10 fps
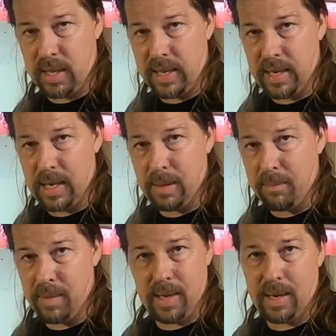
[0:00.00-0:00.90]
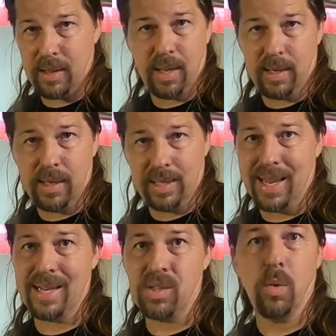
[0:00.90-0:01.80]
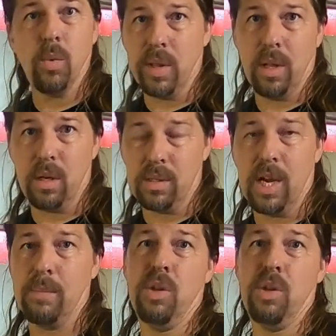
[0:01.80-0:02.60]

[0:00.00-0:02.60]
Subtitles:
and it lasts a really long time.